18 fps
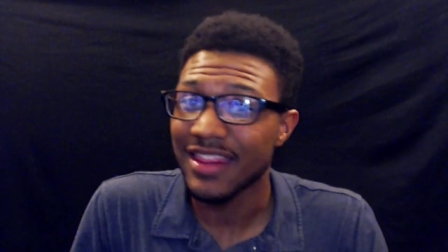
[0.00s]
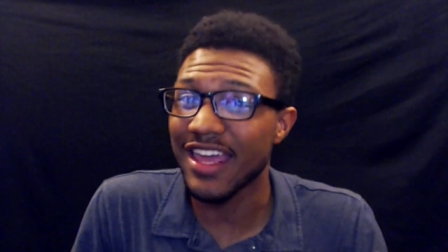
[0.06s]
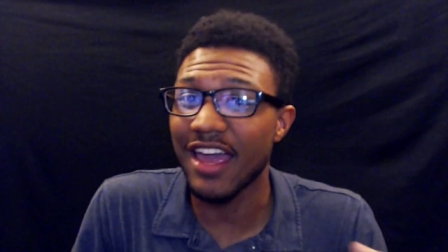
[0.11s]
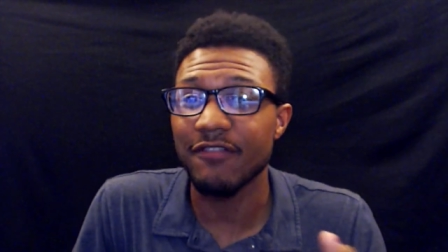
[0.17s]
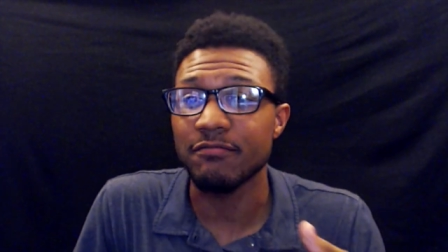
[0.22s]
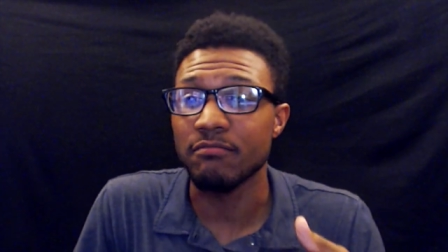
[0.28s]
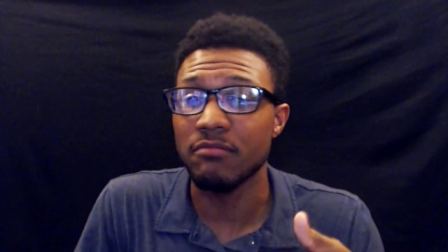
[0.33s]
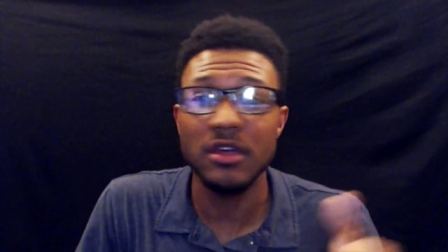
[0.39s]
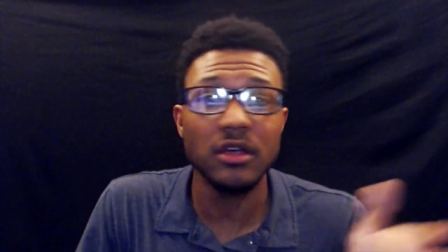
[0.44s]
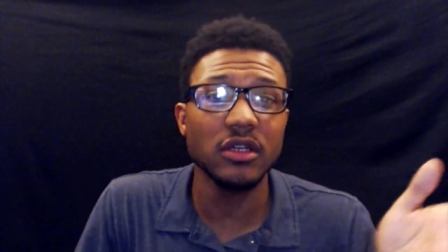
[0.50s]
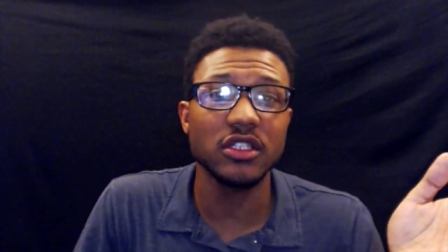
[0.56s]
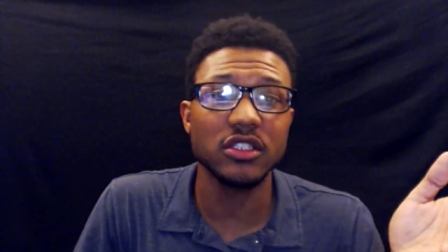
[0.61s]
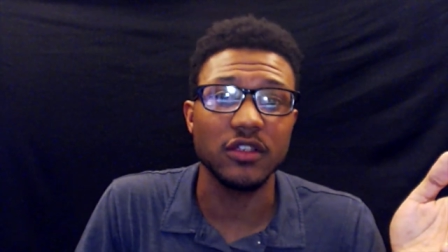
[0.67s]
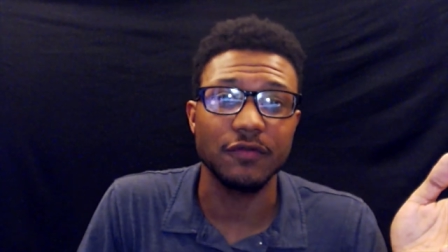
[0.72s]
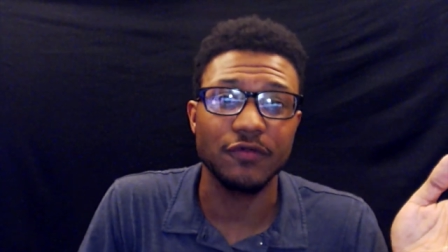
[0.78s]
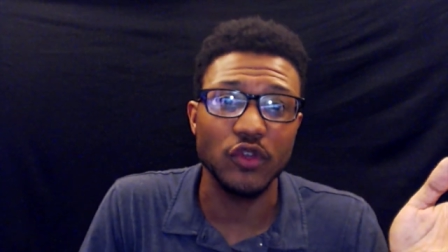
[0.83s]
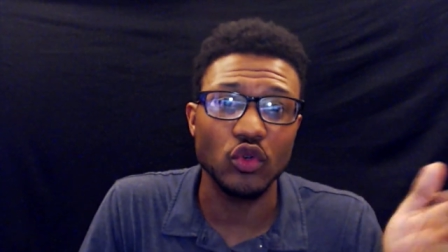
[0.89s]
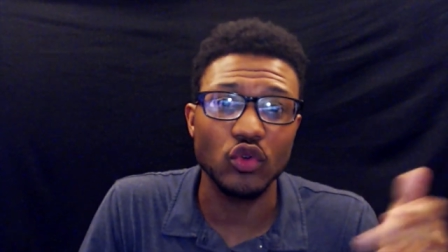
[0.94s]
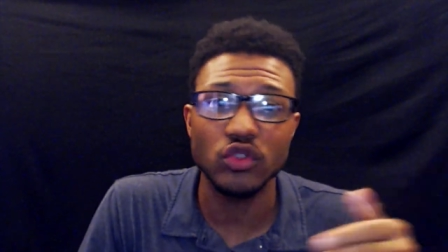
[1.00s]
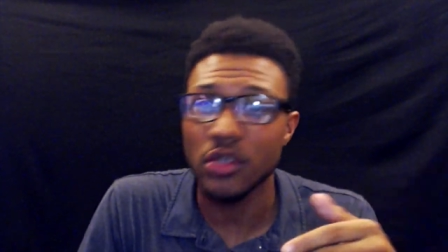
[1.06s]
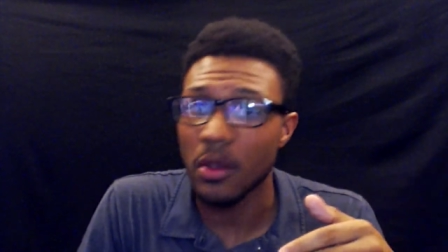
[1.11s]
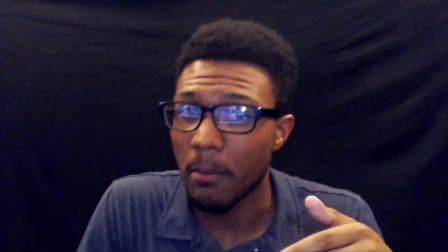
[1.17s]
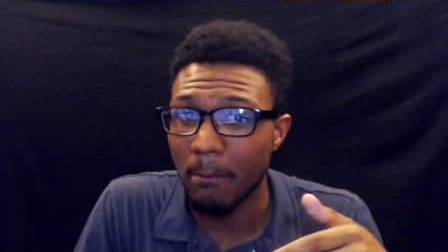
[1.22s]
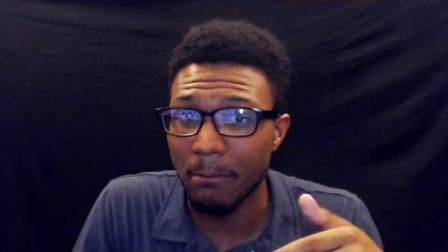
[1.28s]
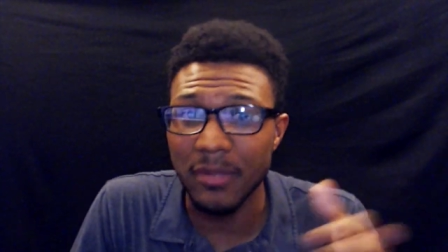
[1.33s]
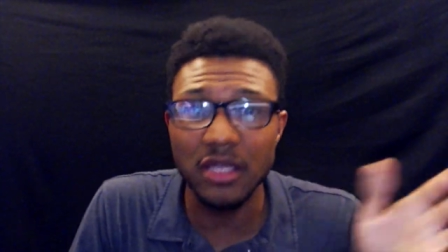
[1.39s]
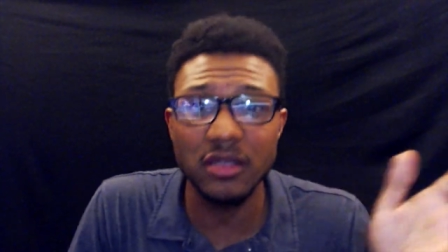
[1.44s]
They have millions of views,
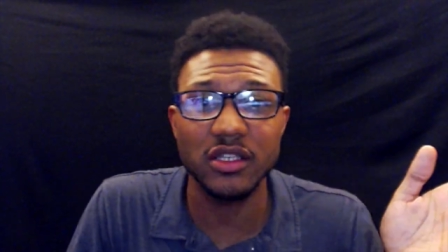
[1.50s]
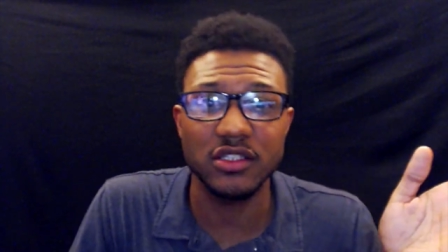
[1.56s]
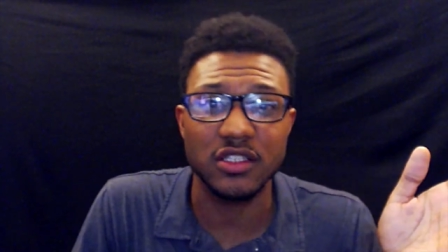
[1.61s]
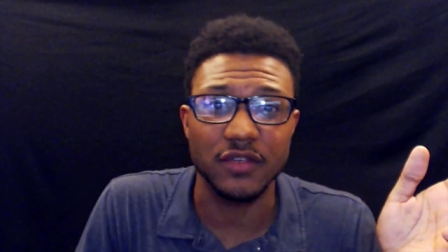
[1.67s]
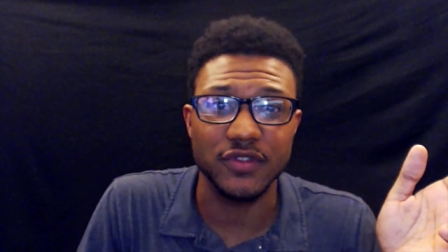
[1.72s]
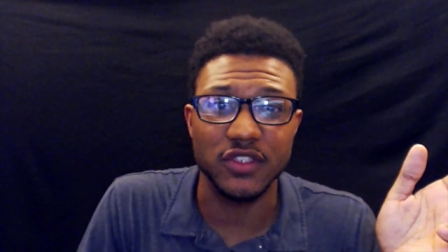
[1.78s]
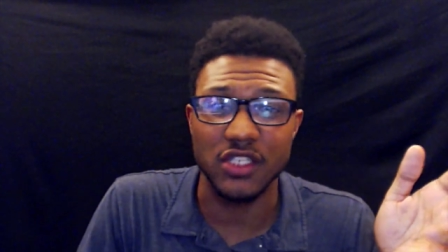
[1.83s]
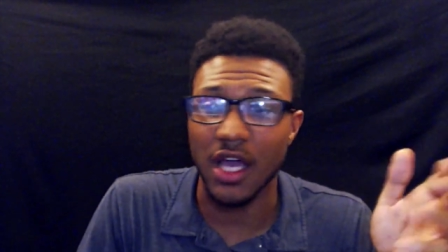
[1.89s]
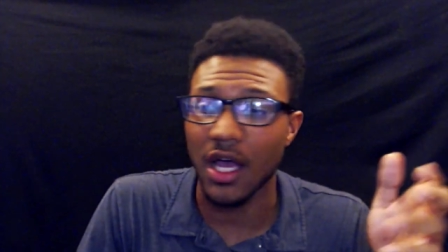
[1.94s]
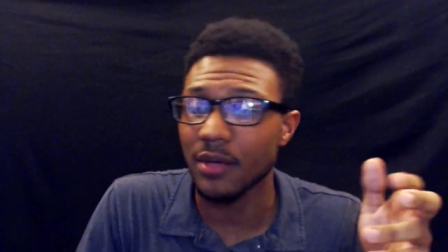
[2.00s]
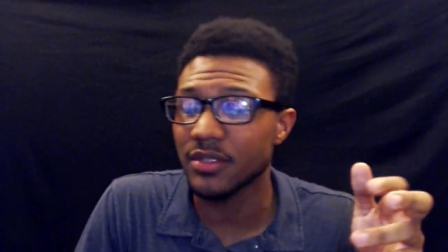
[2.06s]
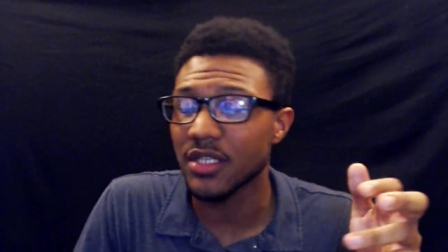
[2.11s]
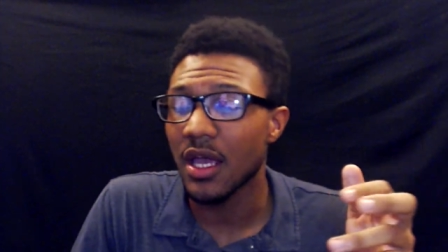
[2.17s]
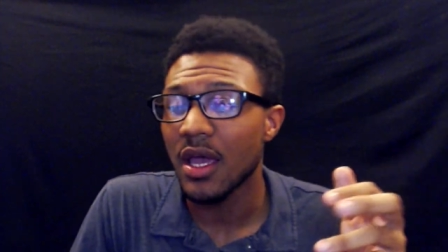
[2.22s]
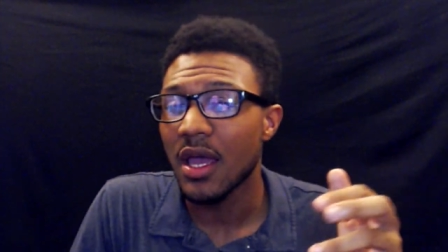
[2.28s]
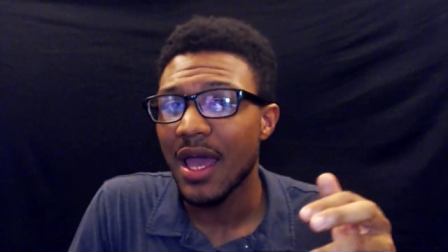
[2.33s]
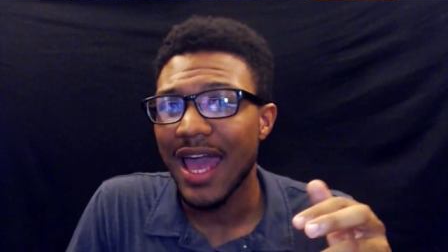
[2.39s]
millions of subs,